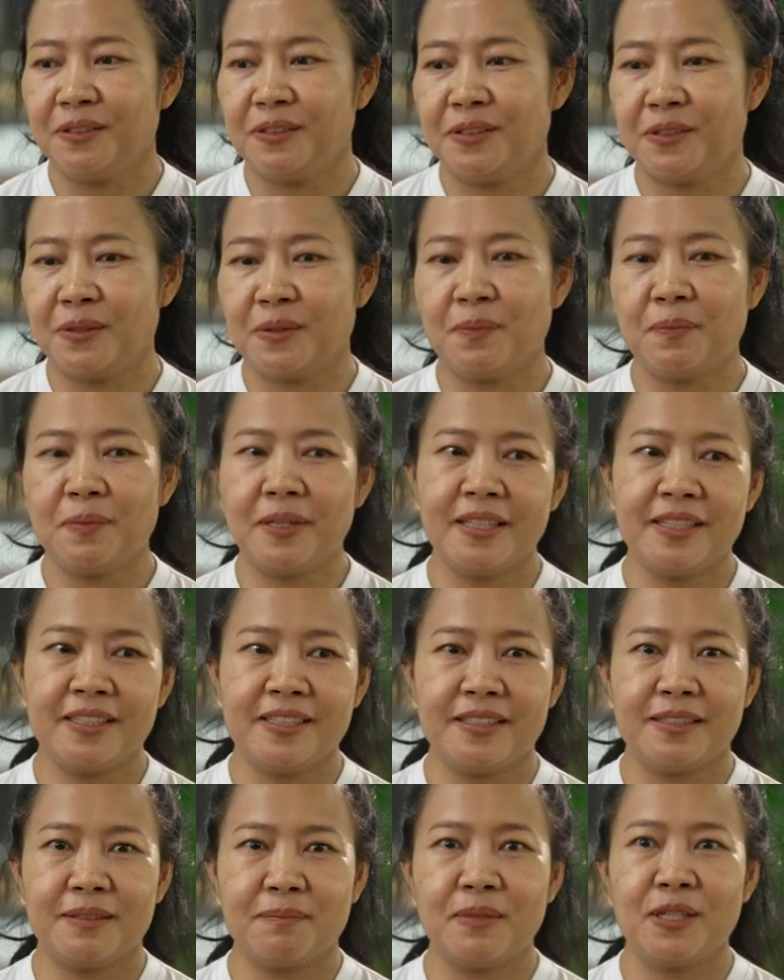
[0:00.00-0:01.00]
So
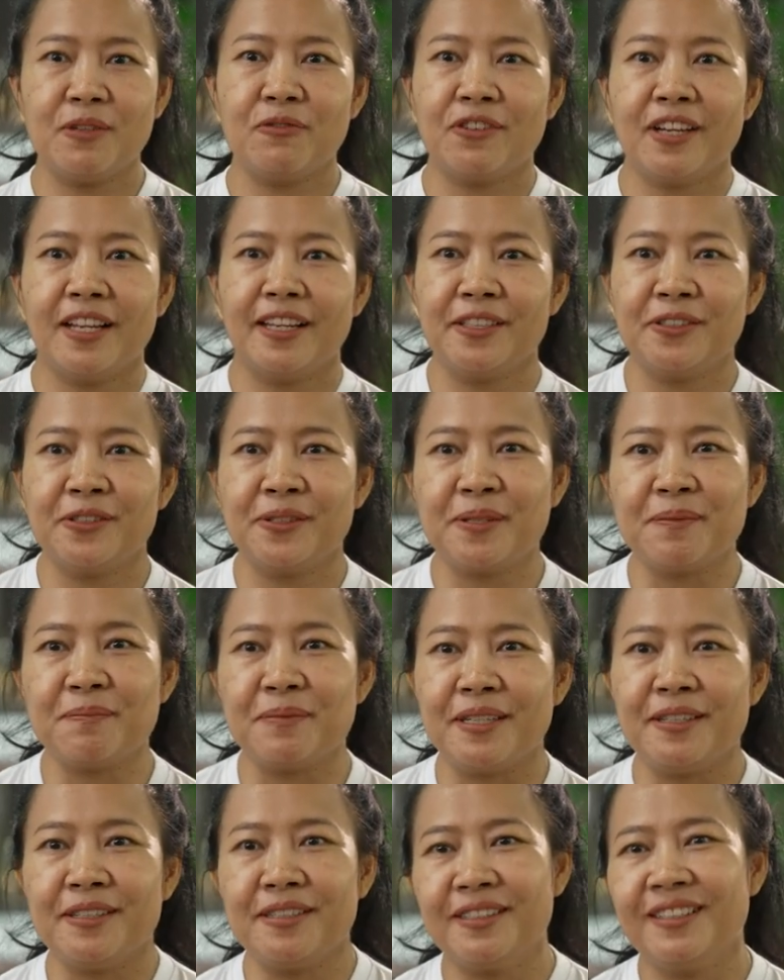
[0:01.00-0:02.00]
please be friendly to the
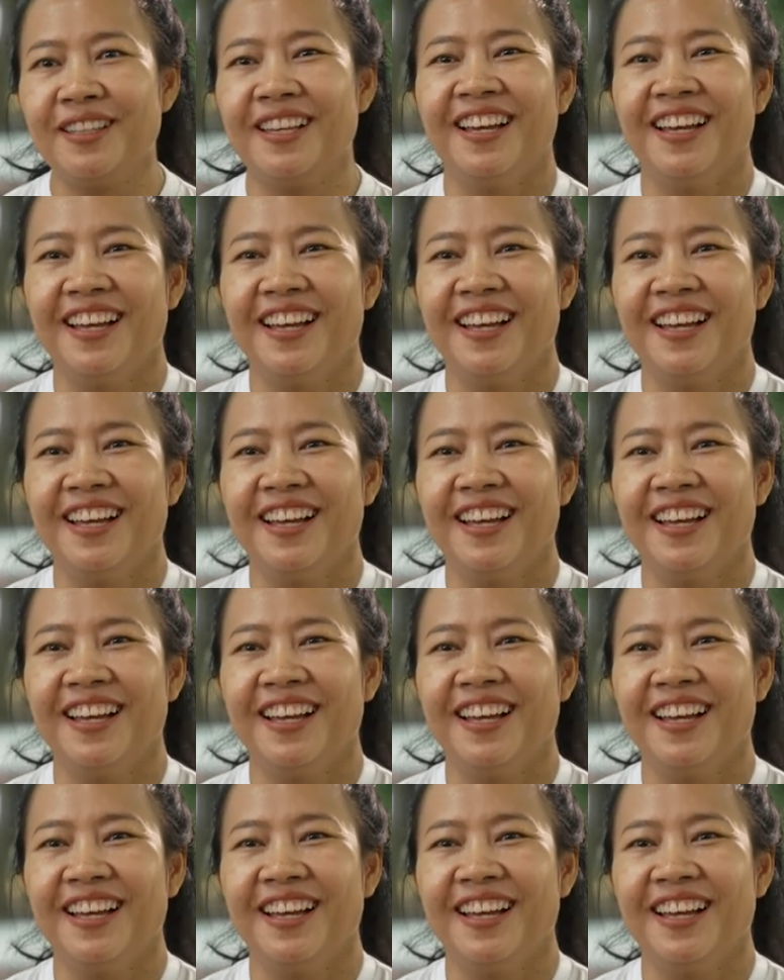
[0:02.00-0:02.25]
bees